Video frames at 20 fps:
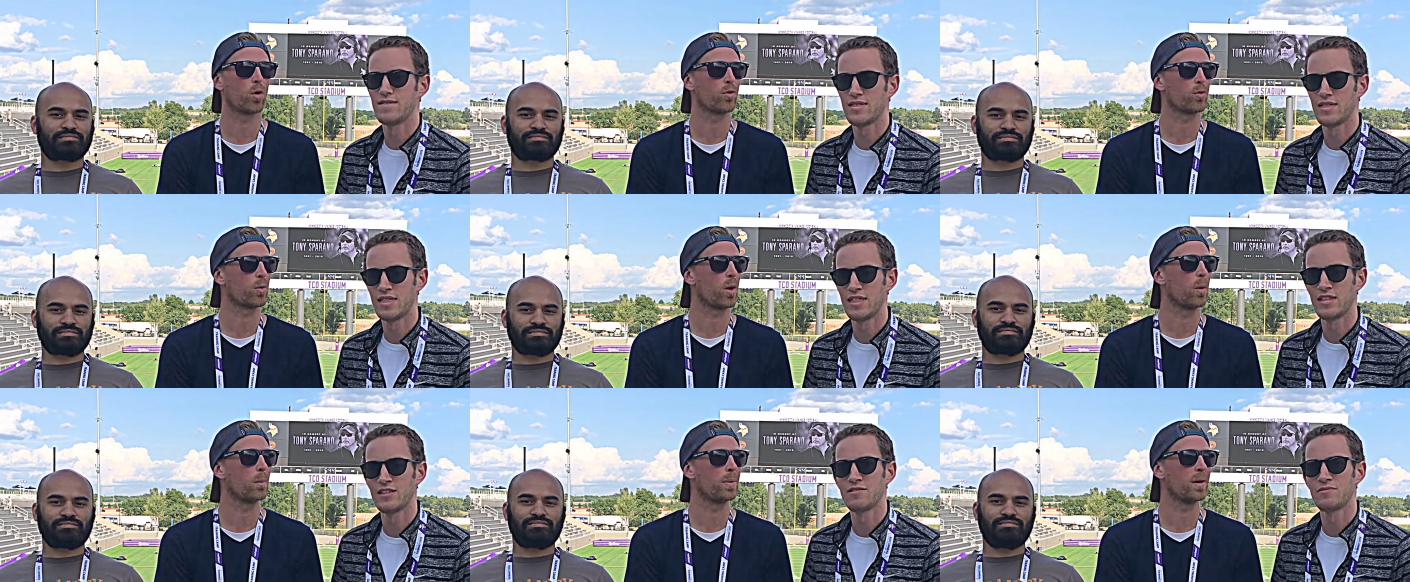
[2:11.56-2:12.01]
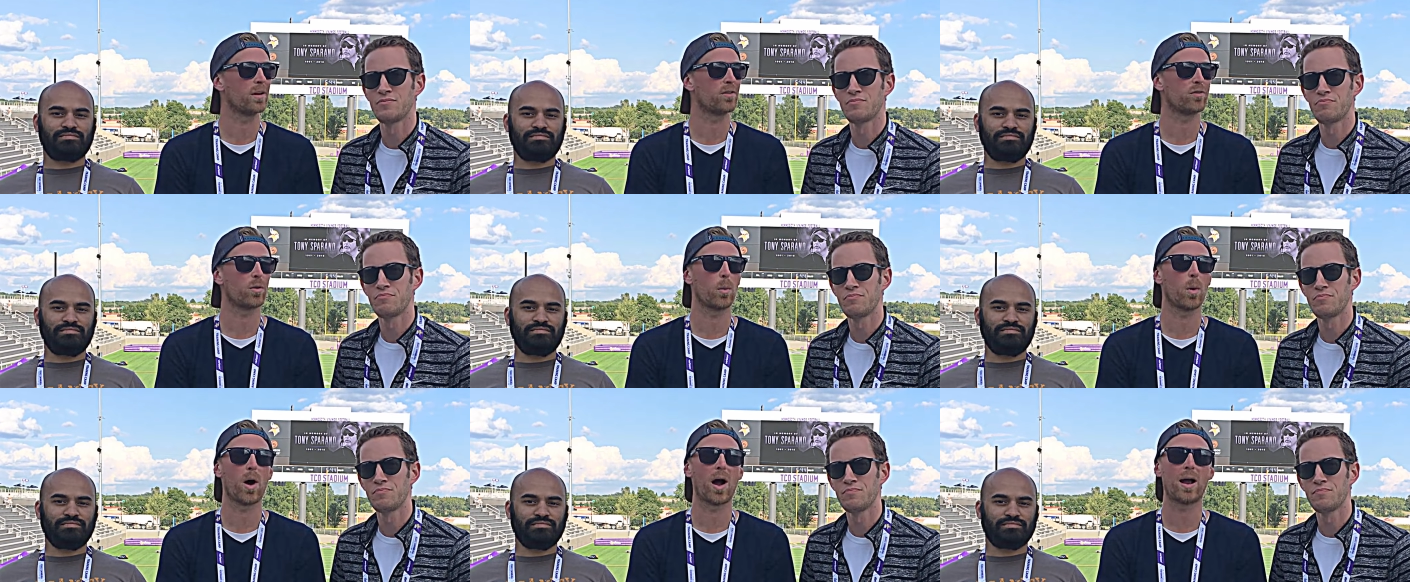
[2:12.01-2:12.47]
Speaker 1: fourth round
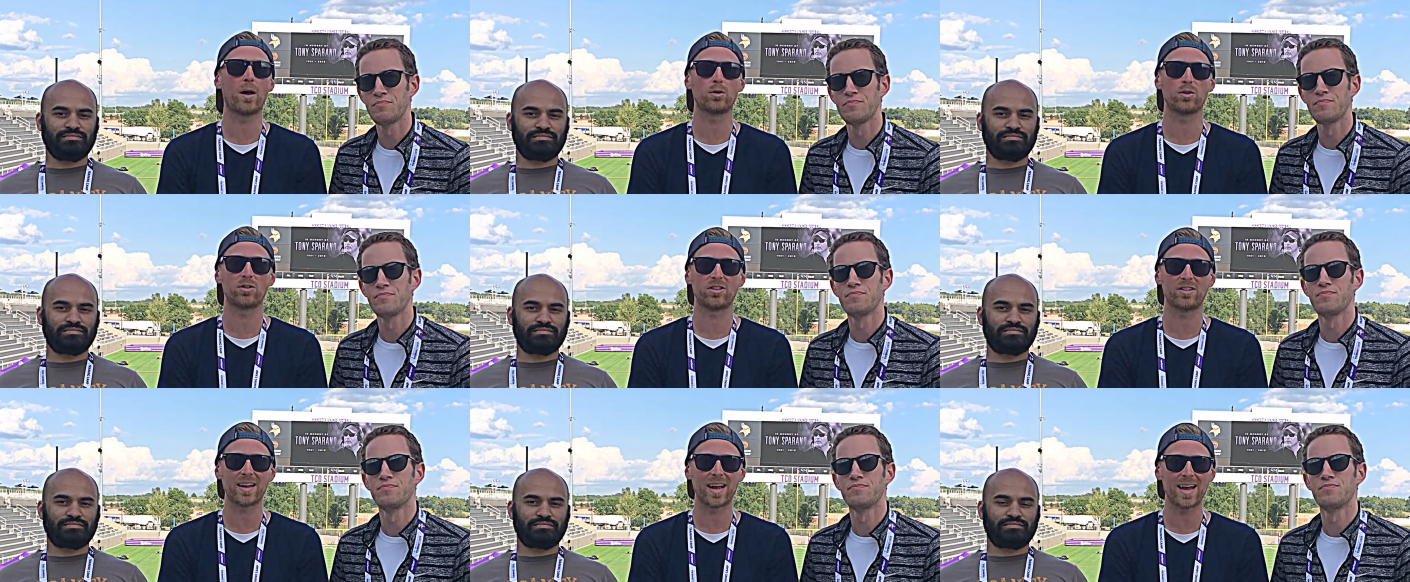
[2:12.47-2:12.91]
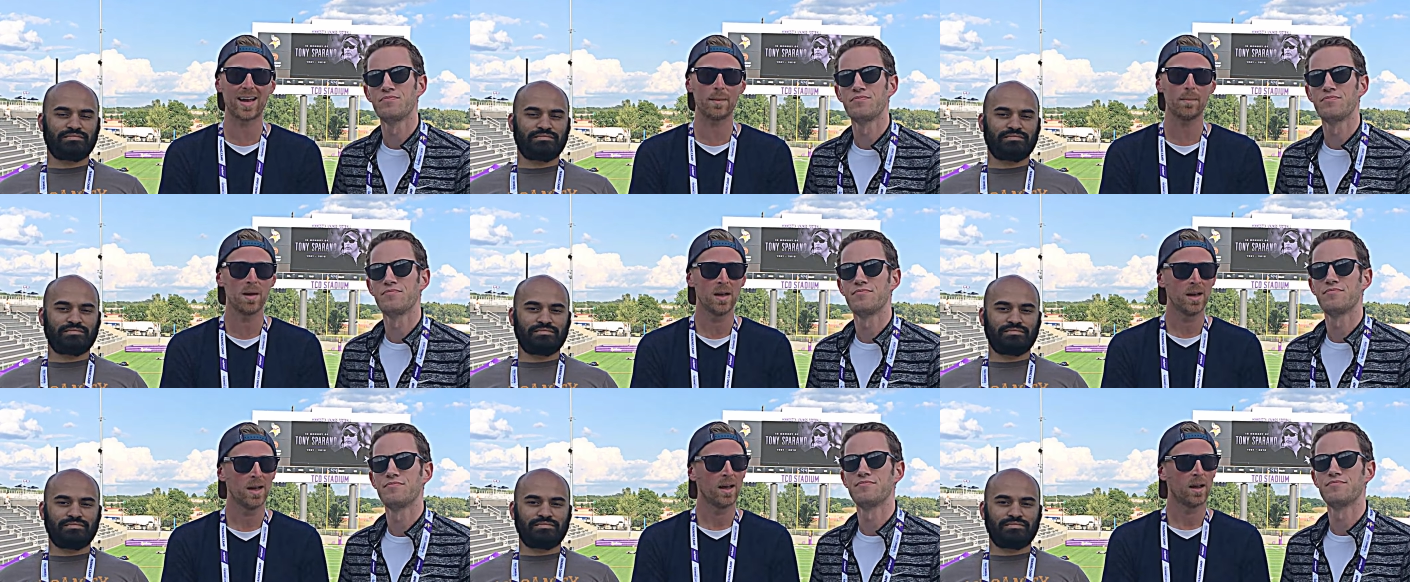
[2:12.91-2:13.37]
pick from Ohio
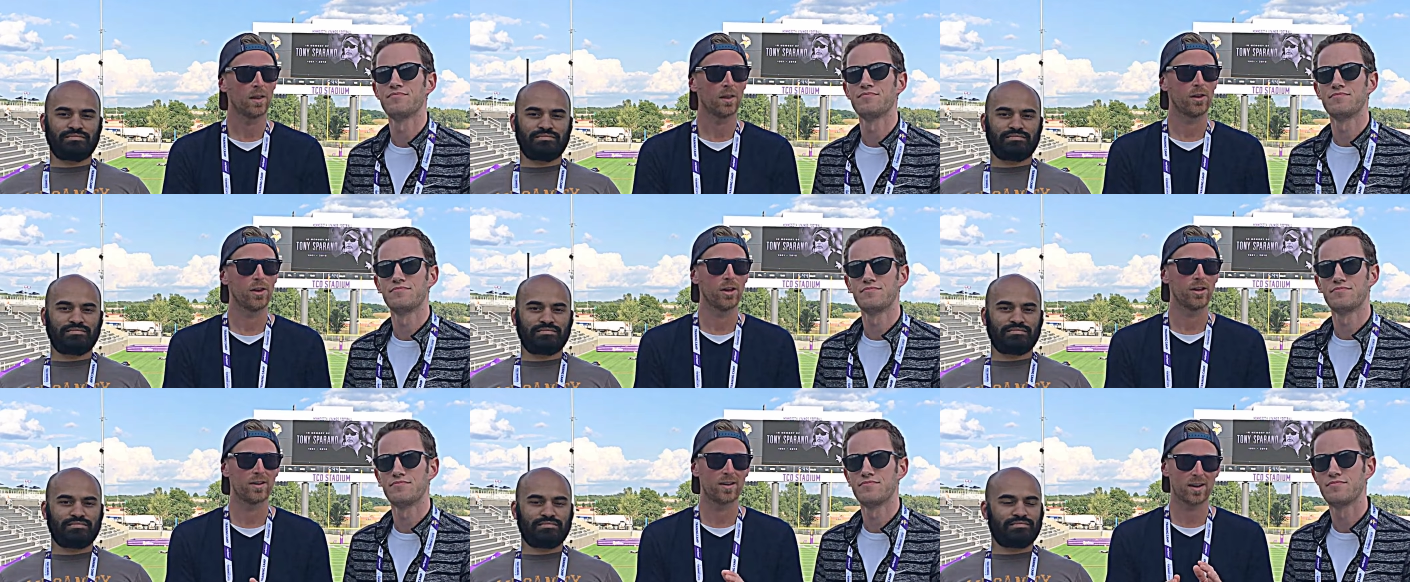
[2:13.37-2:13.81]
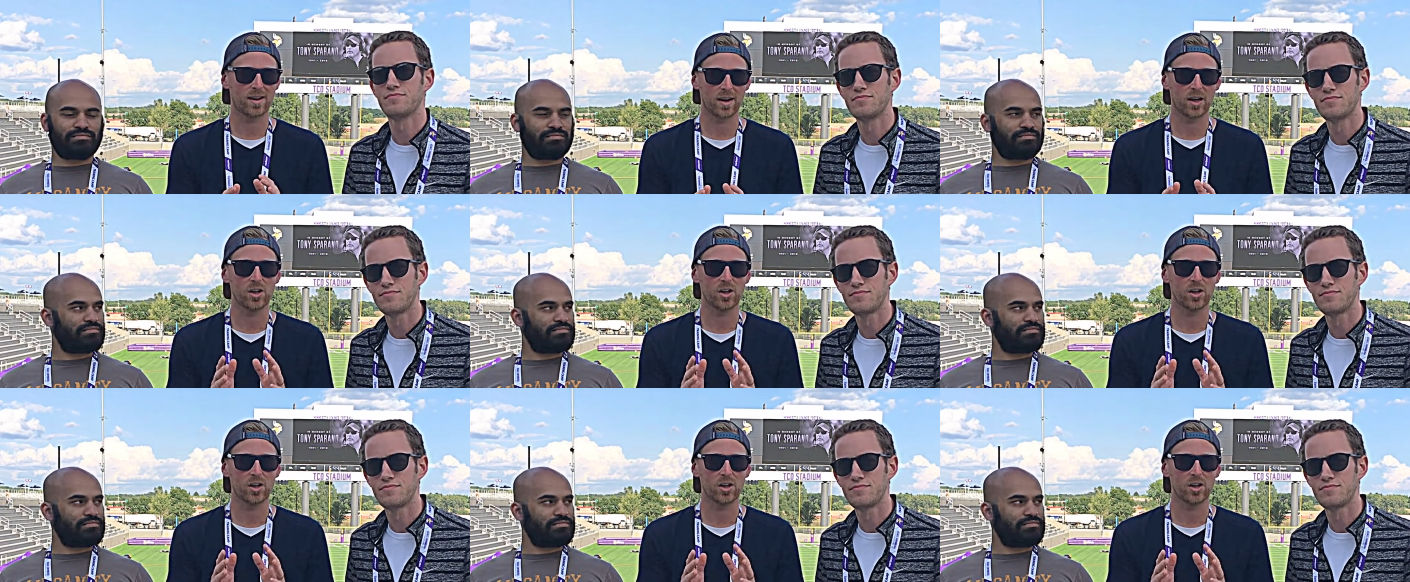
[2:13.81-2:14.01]
State you,